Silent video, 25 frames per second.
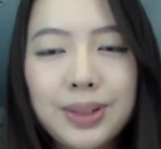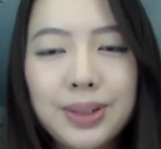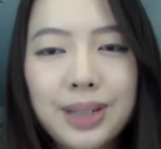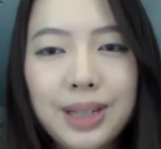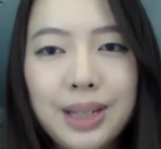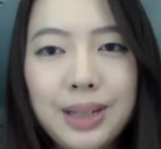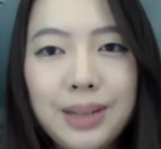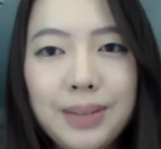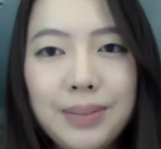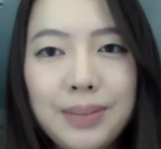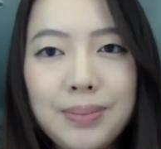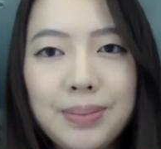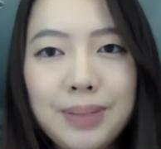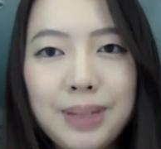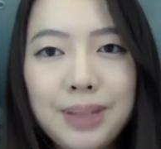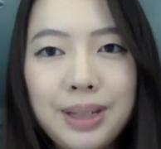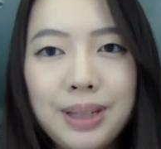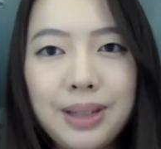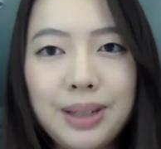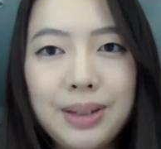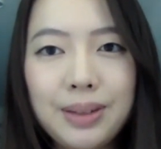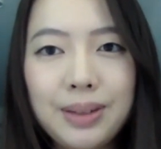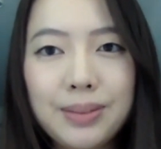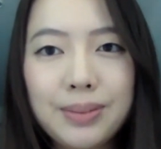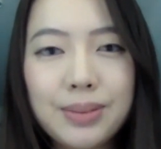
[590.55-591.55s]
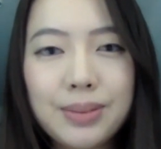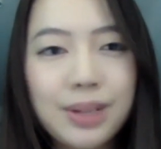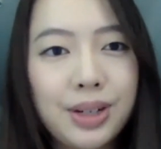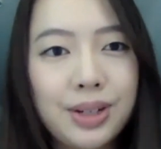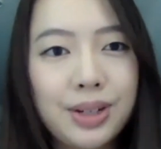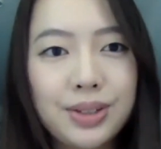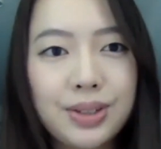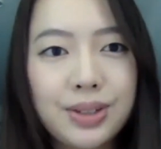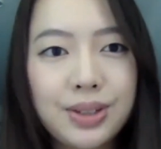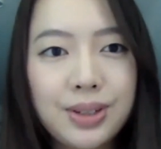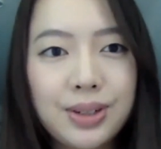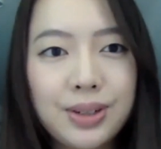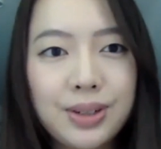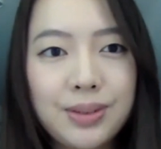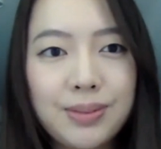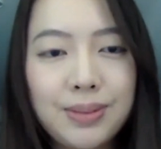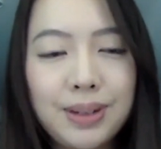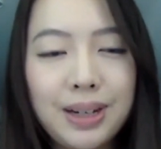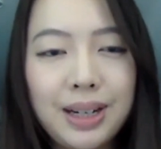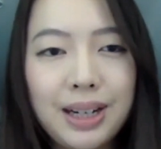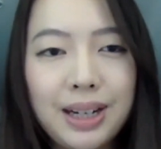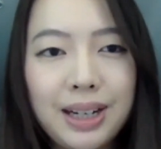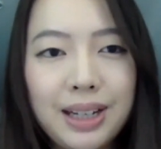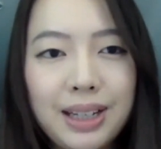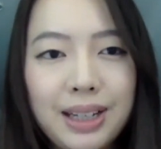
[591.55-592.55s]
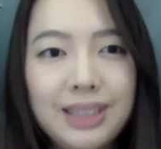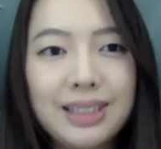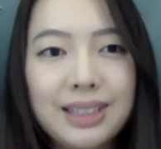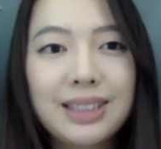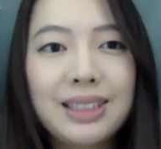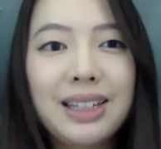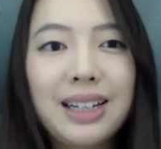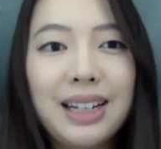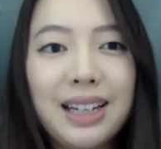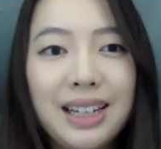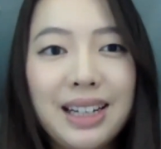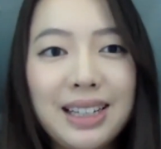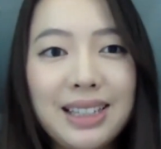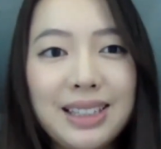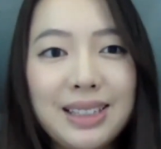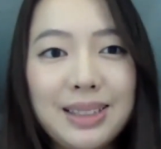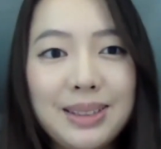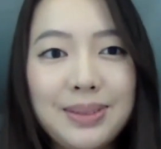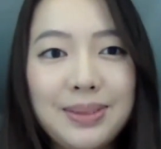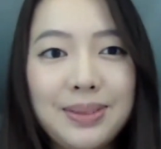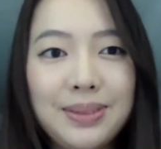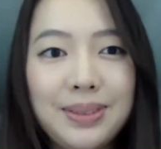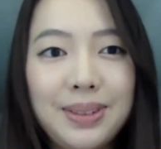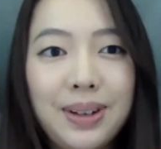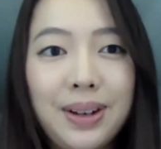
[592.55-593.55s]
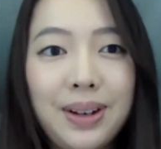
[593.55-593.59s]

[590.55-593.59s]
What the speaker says: keep being pressured by these clients